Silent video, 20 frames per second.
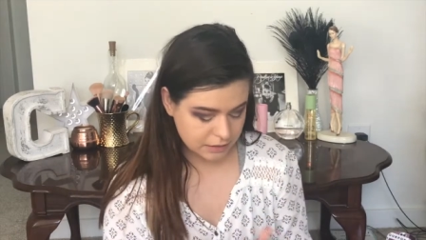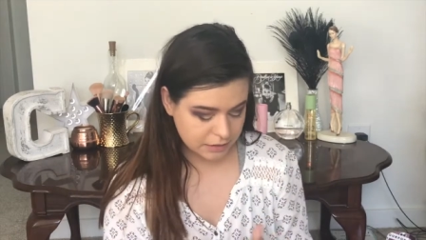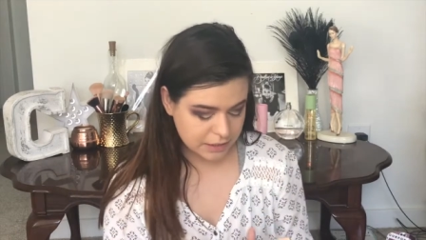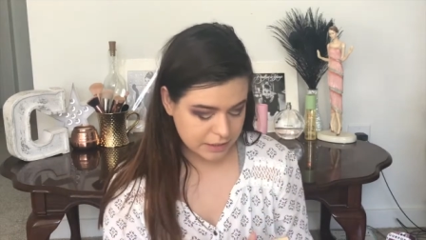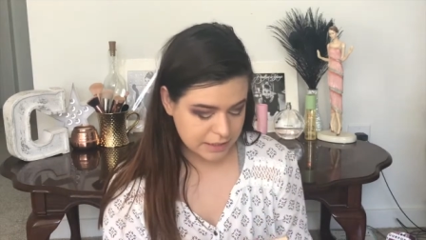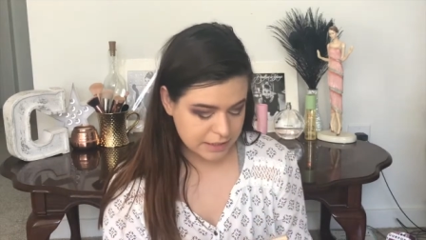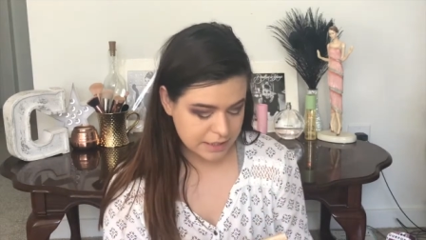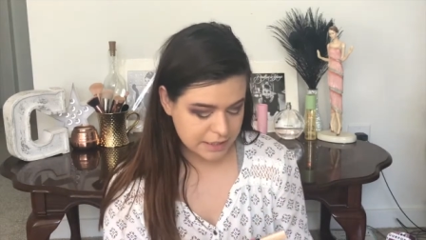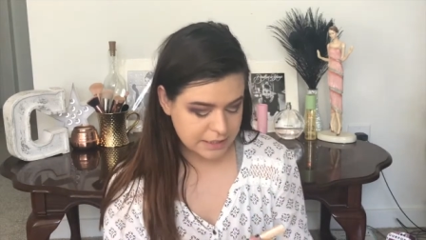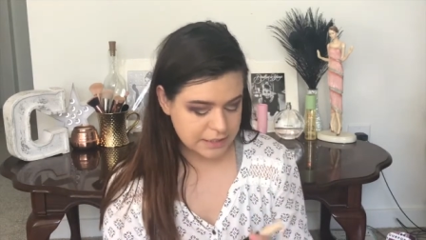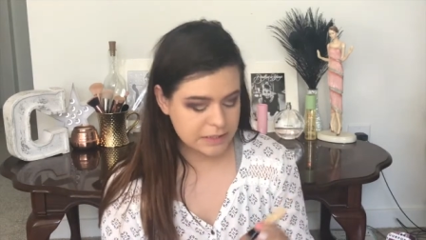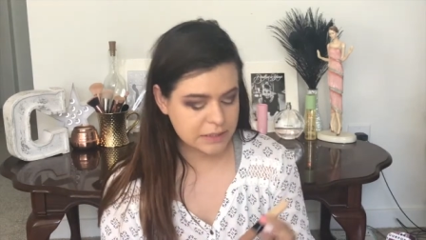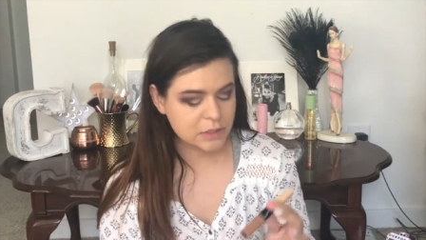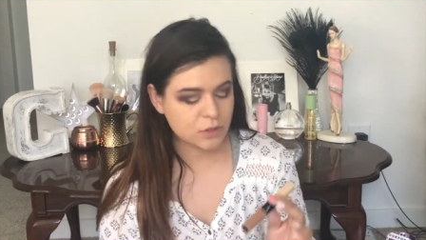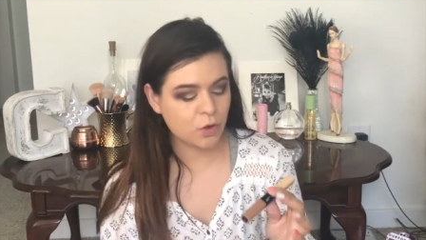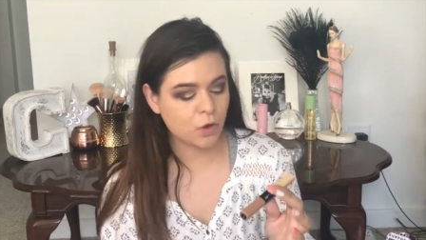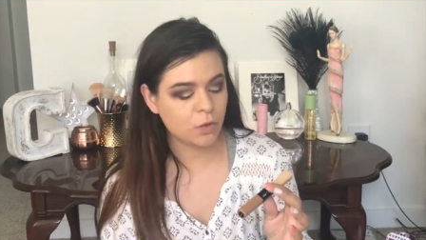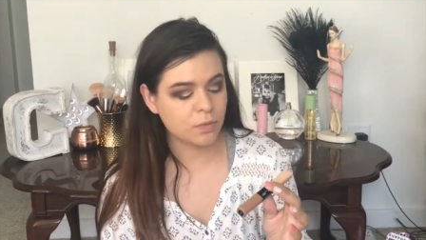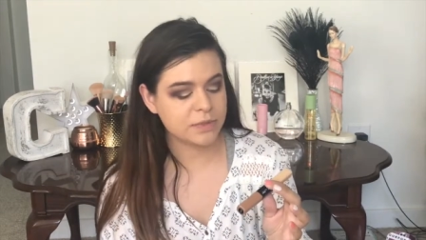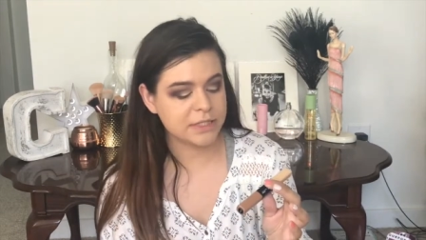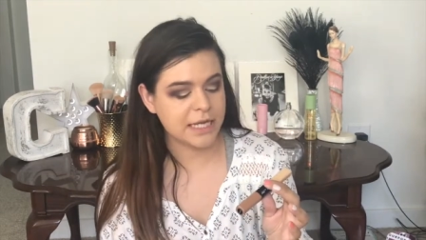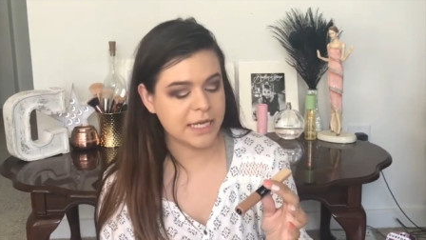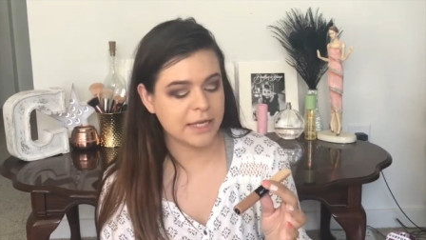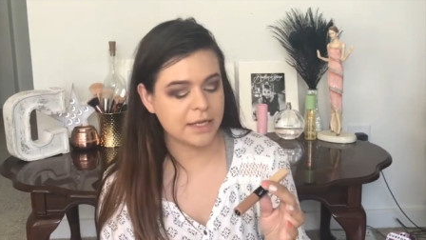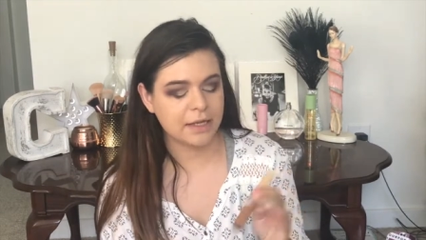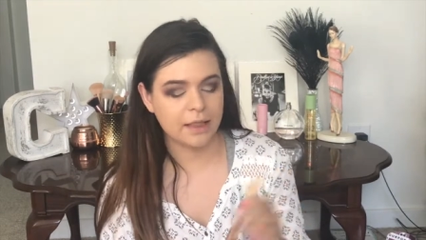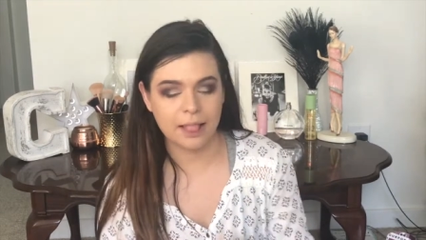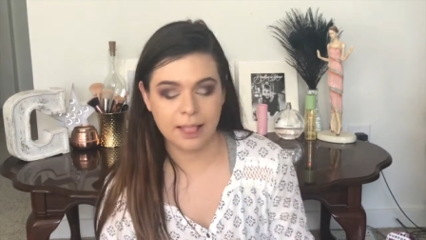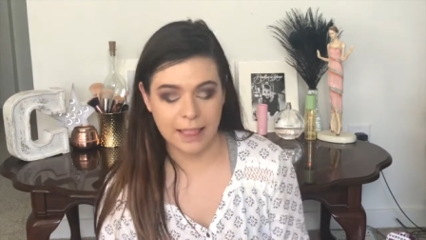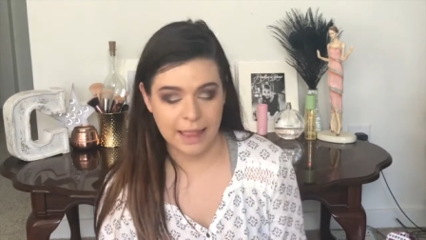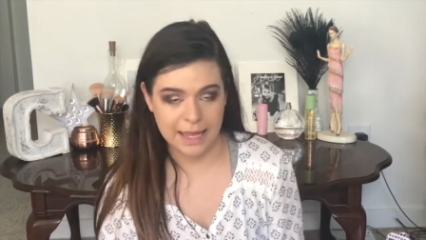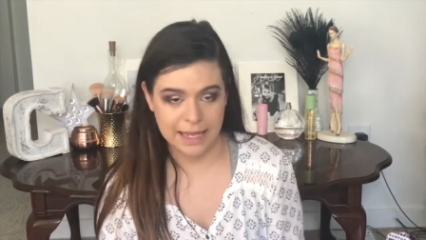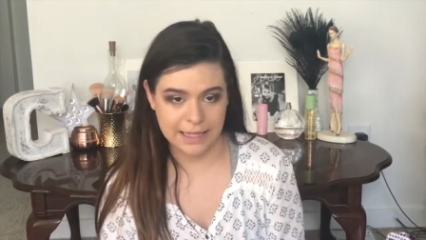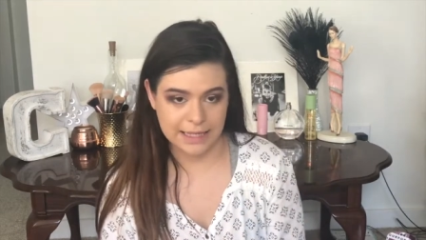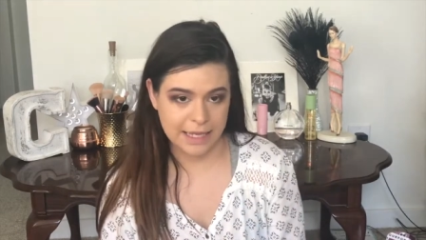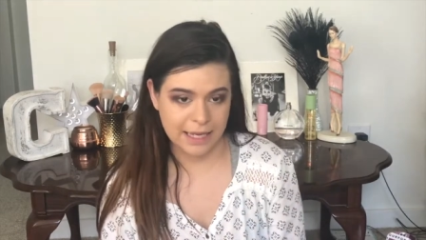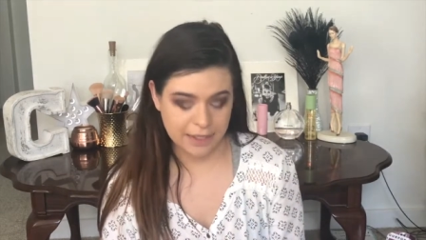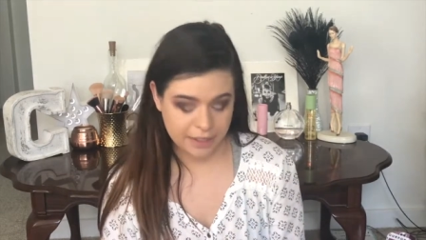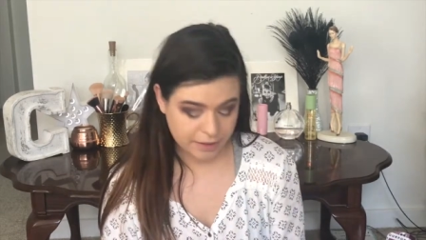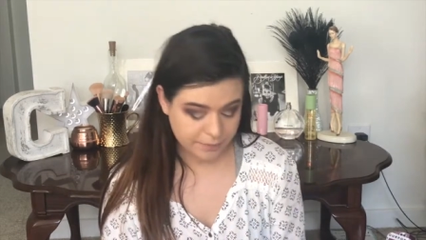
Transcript: the NYX Sculpt, mm-hmm,